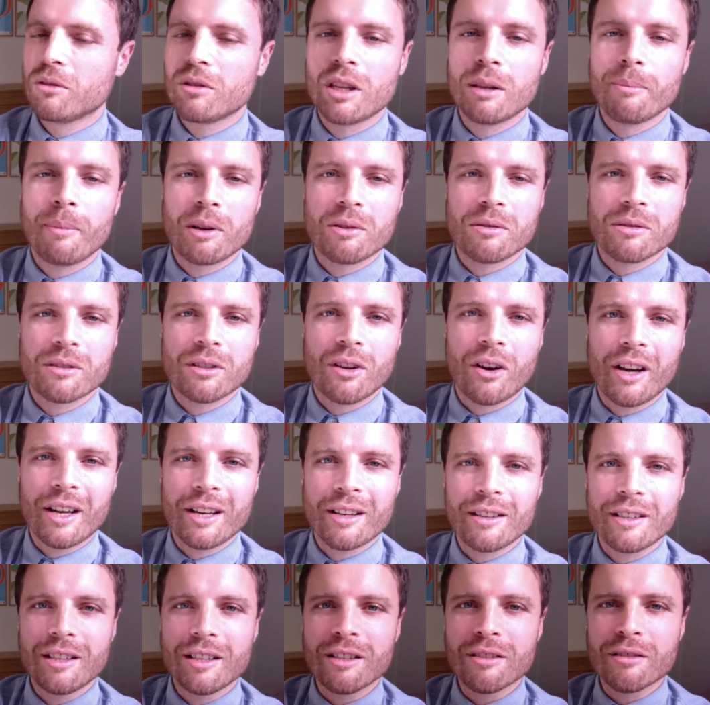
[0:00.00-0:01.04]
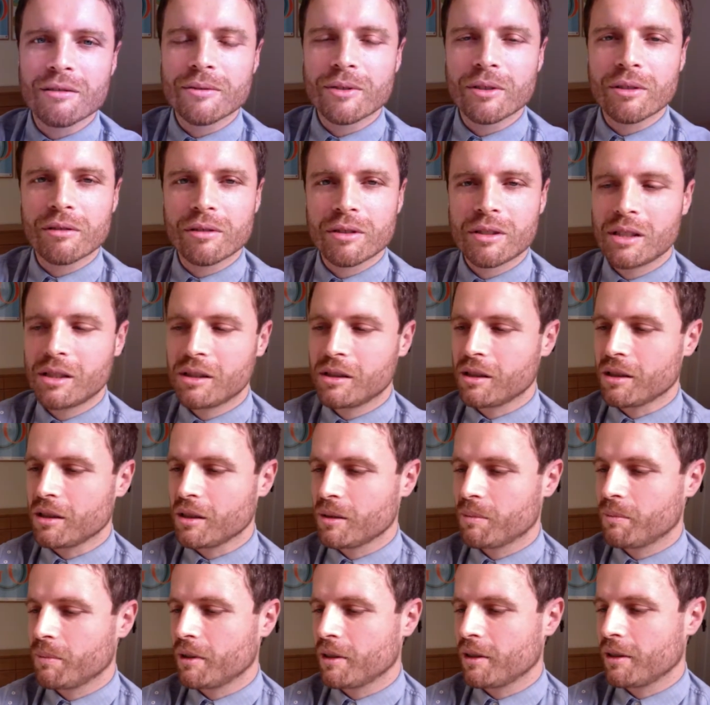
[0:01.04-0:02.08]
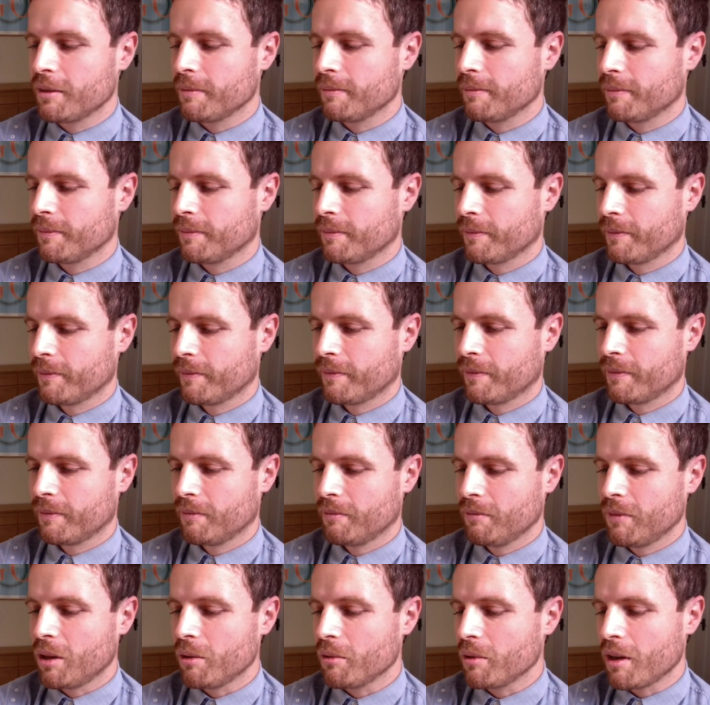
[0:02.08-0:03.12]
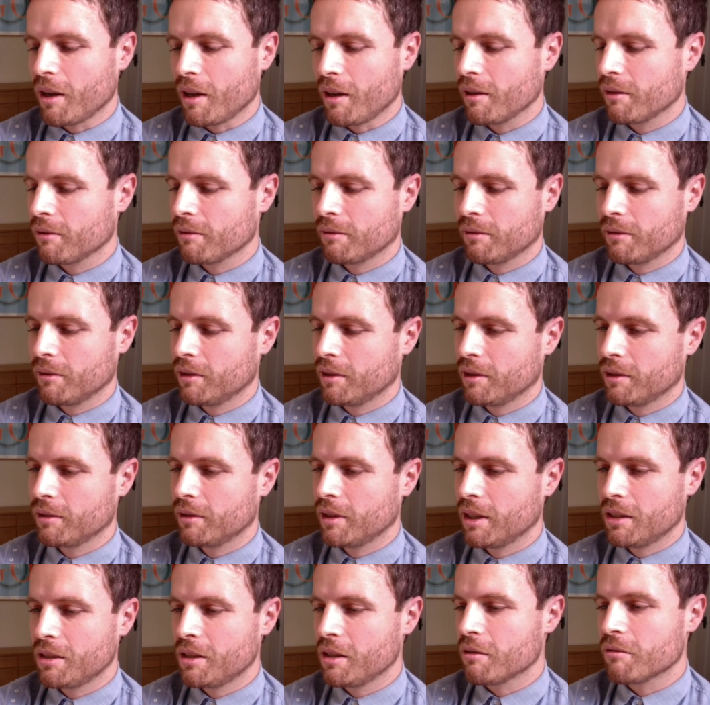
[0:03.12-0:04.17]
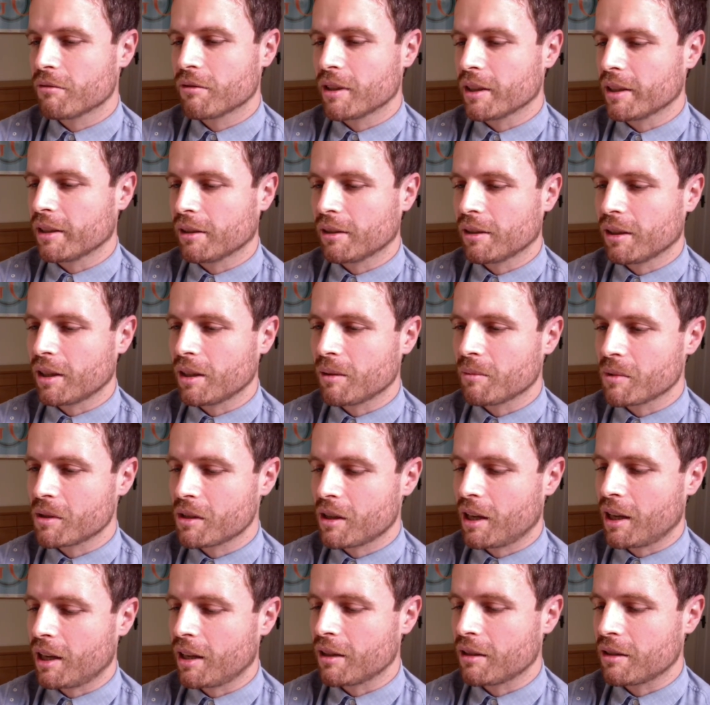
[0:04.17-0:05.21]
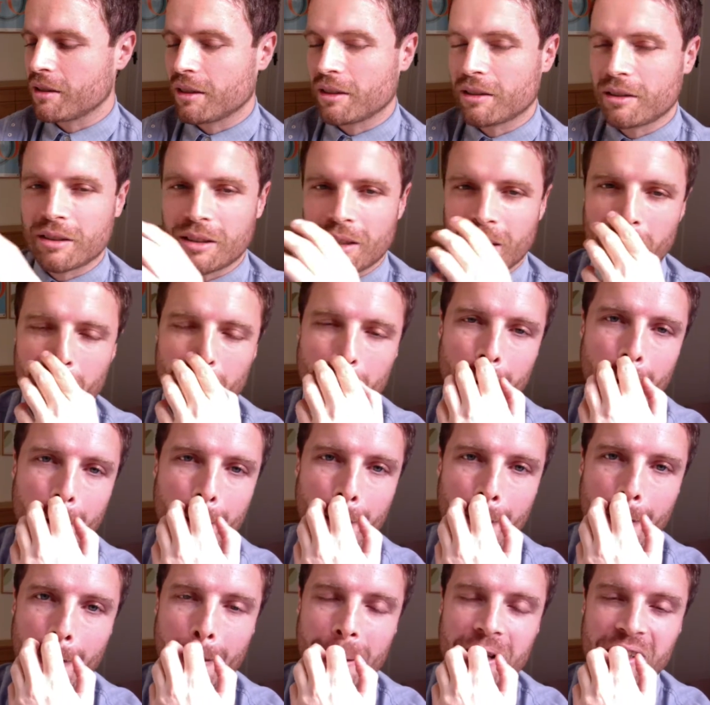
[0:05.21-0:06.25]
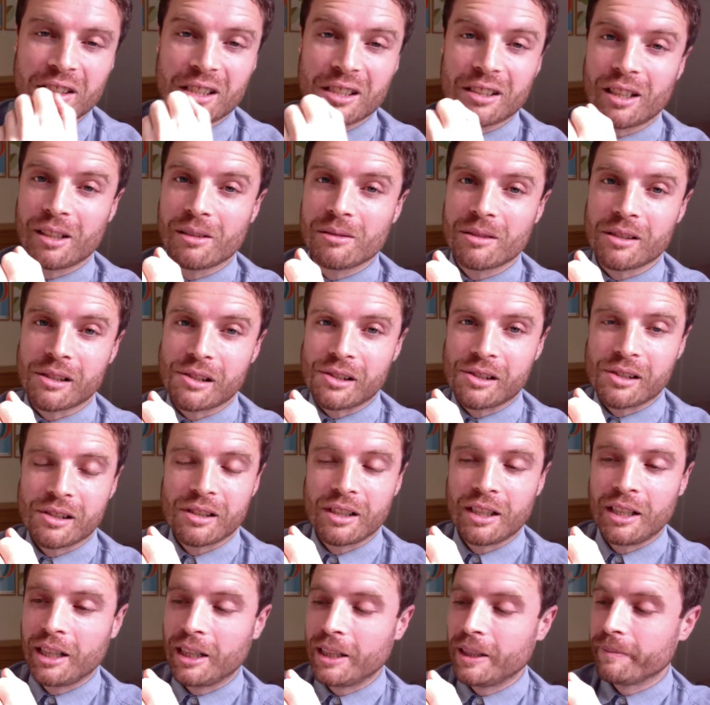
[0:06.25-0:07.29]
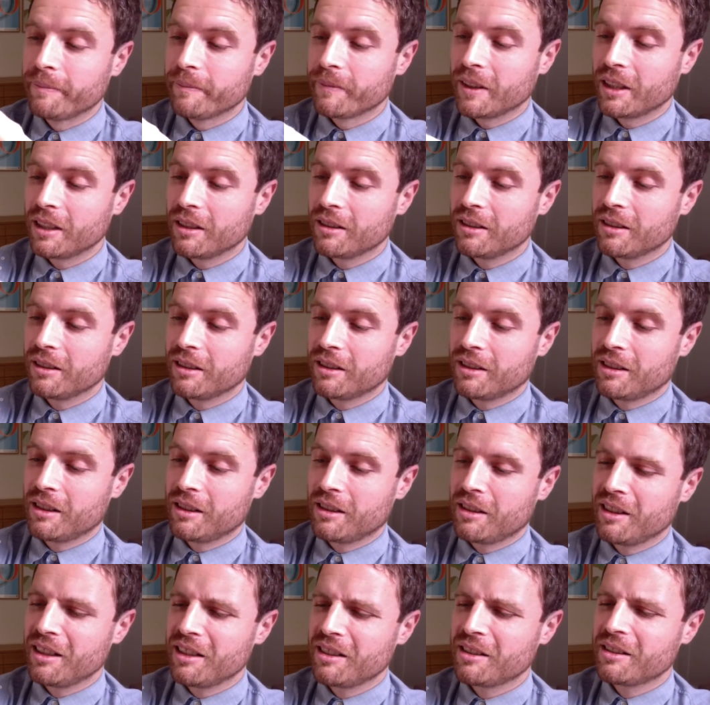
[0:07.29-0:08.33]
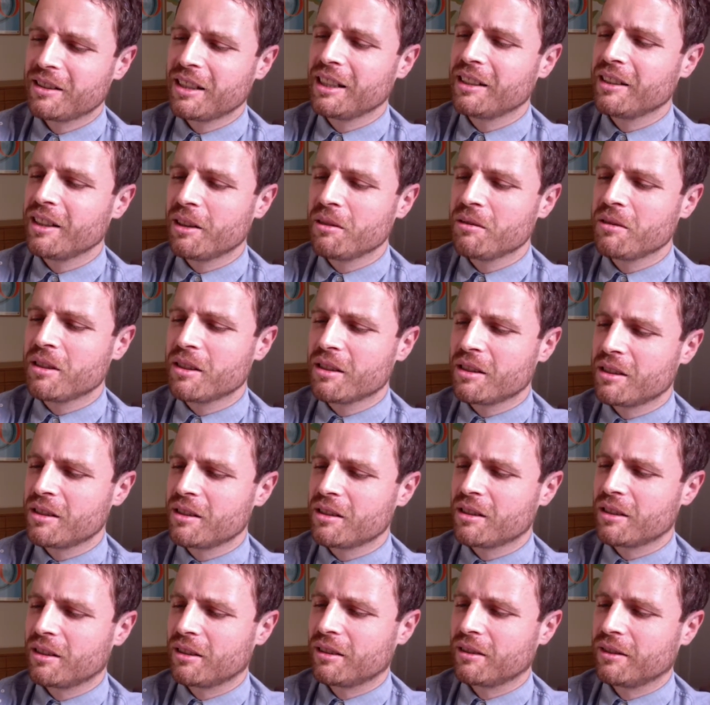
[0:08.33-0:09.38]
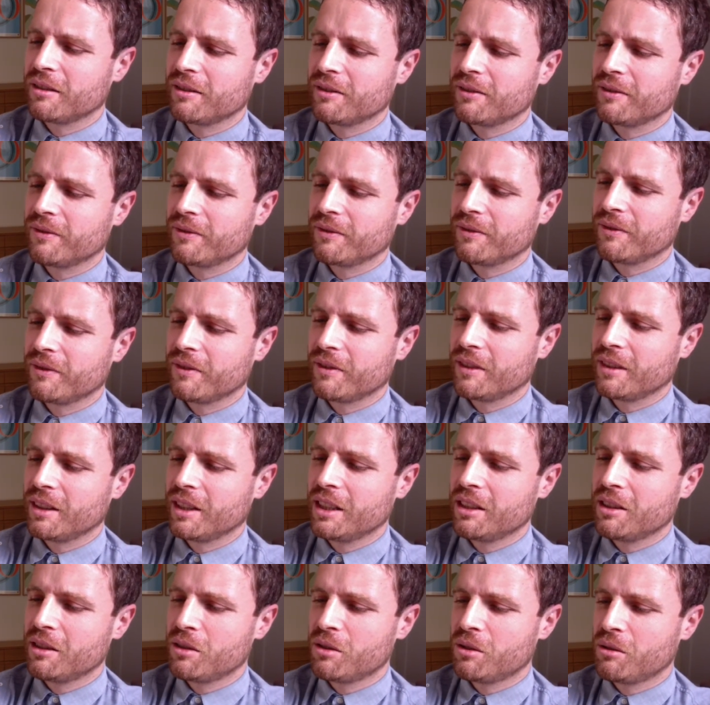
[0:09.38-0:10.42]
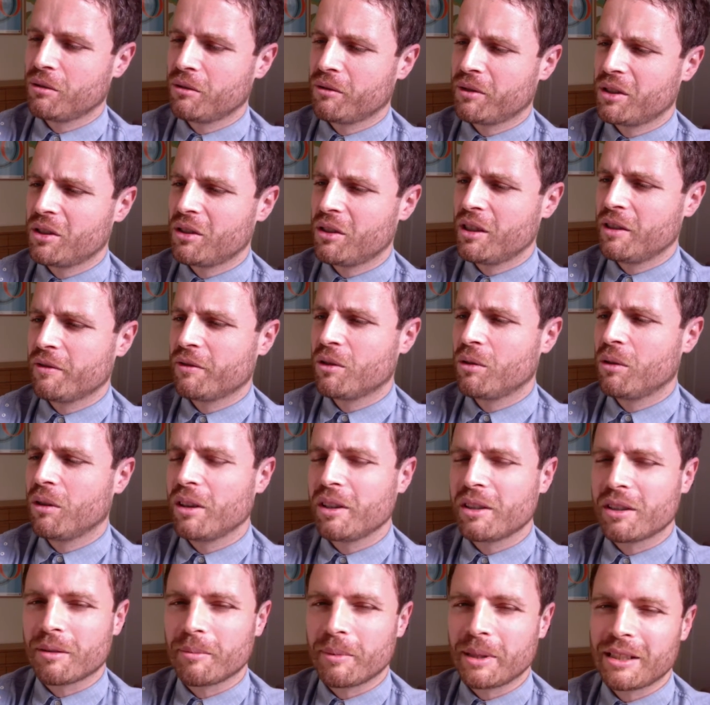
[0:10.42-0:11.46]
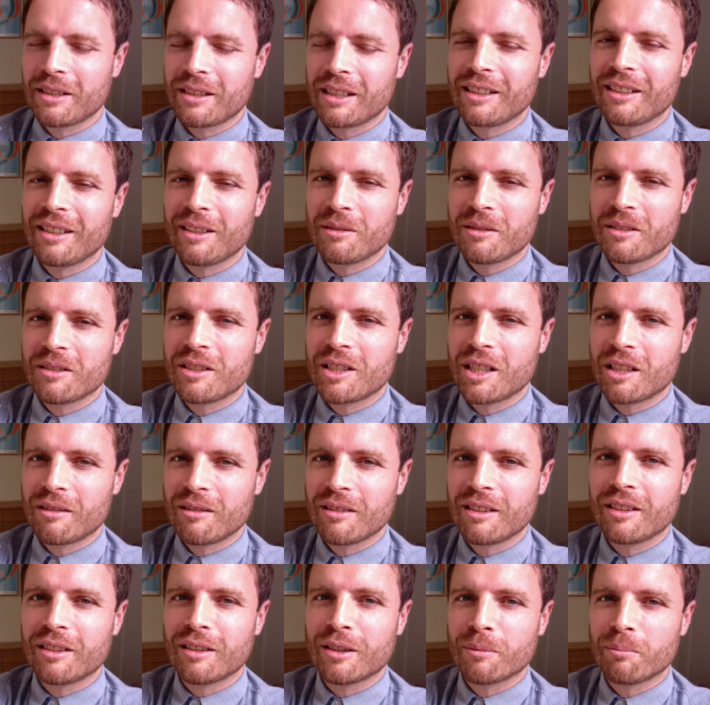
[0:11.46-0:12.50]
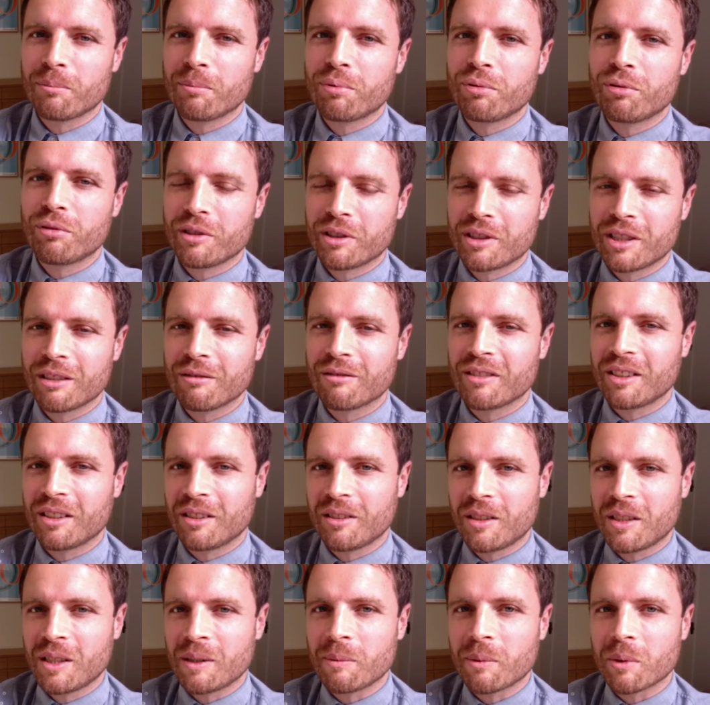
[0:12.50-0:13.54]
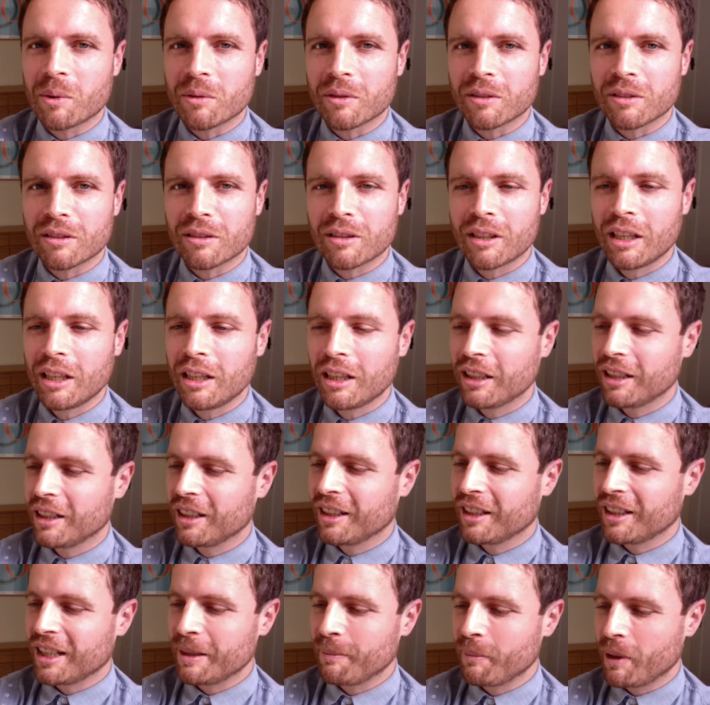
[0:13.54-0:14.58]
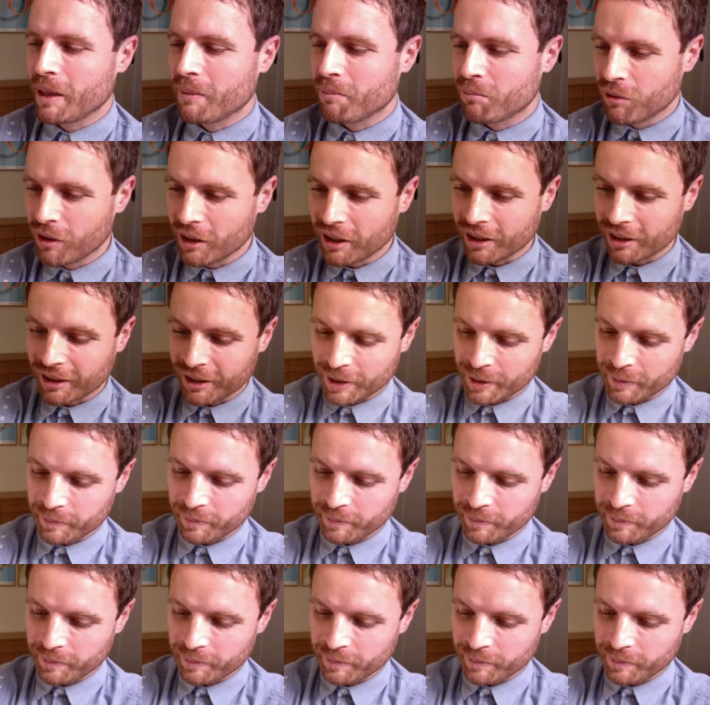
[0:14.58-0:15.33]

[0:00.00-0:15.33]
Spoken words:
in the most dire need of your assistance. But well, yeah, they're still really good games, and it's Psygnosis. I think Psygnosis is a sort of sign of quality. I mean, Psygnosis generally are pretty reliable, and they make brilliant.